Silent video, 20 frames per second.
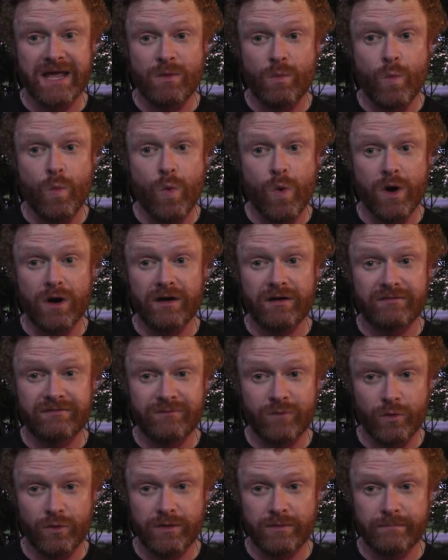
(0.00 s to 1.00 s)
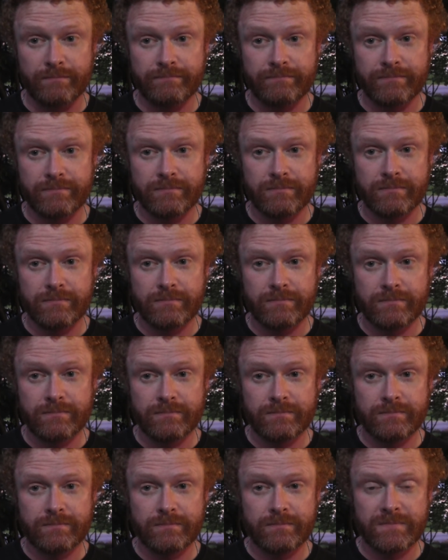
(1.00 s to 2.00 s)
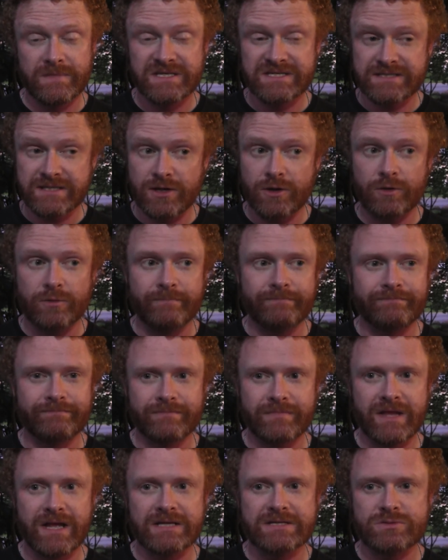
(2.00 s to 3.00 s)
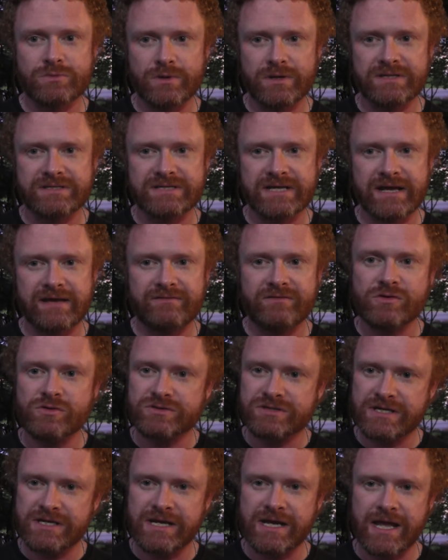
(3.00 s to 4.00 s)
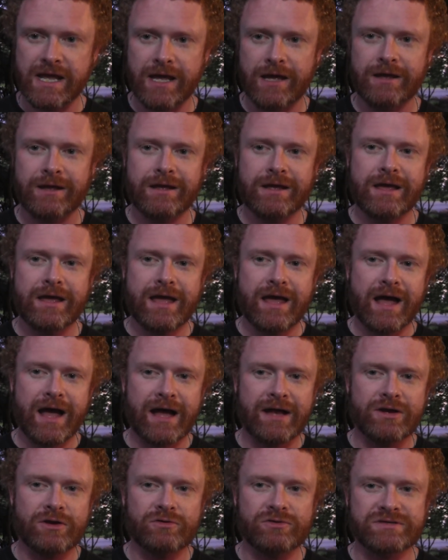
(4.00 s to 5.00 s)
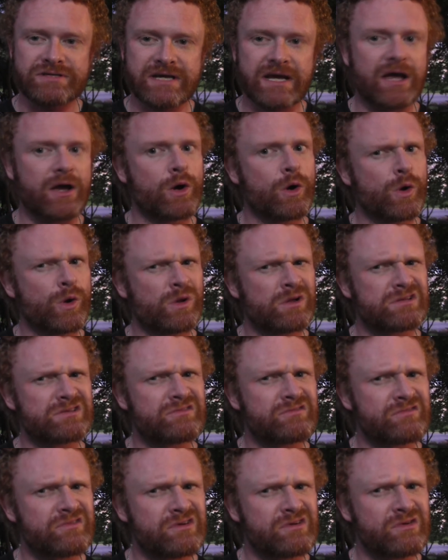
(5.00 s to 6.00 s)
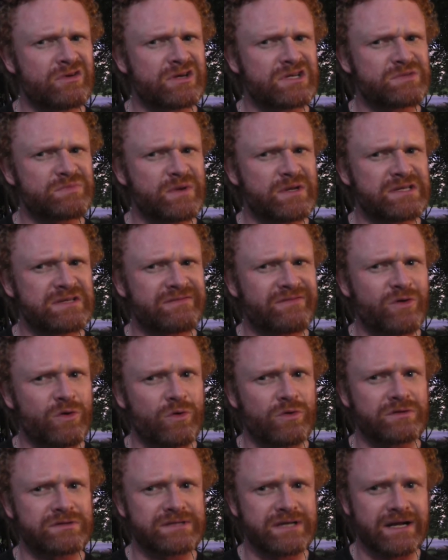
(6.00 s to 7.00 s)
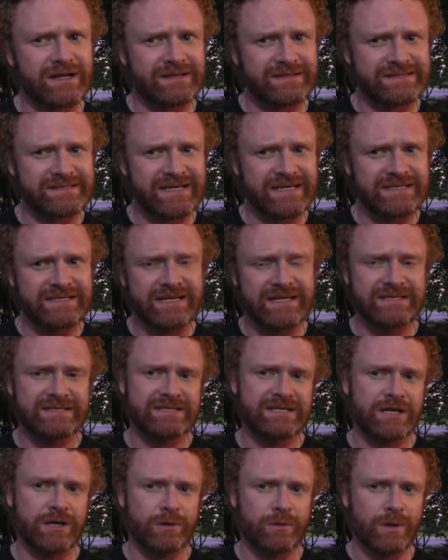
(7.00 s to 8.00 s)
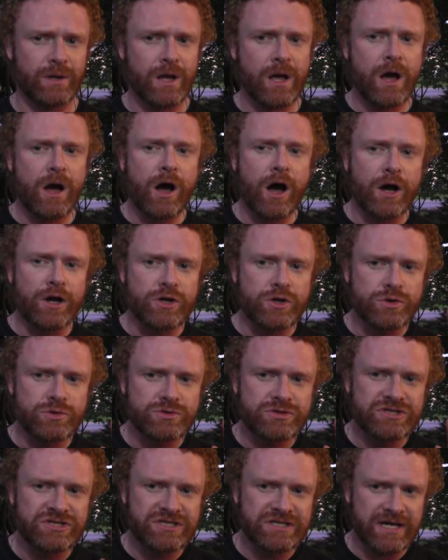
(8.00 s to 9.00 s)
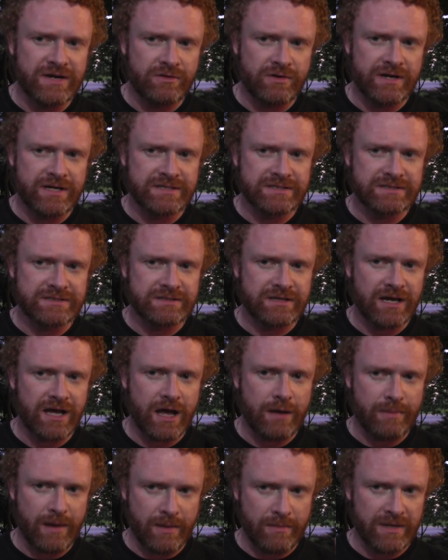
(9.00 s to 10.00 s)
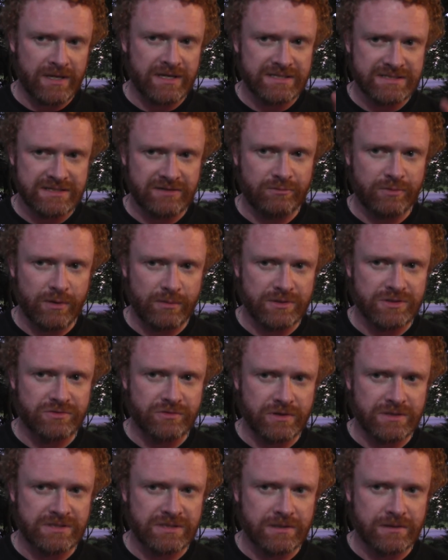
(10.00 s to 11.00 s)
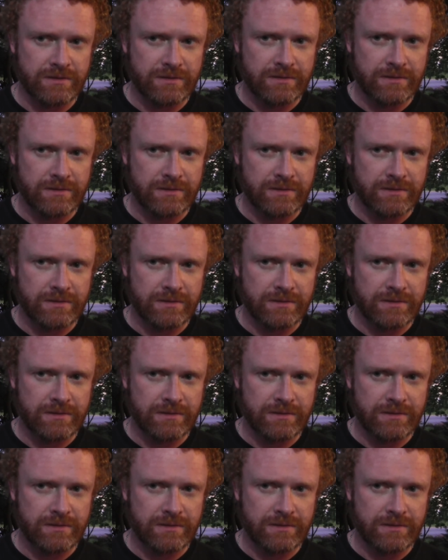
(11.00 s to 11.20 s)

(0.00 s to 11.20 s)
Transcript: it work for them. So that's what I'll say. If you're sitting here and you're saying, oh, that's a very expensive course, I'll say this to you. Are you serious about being a self-published writer?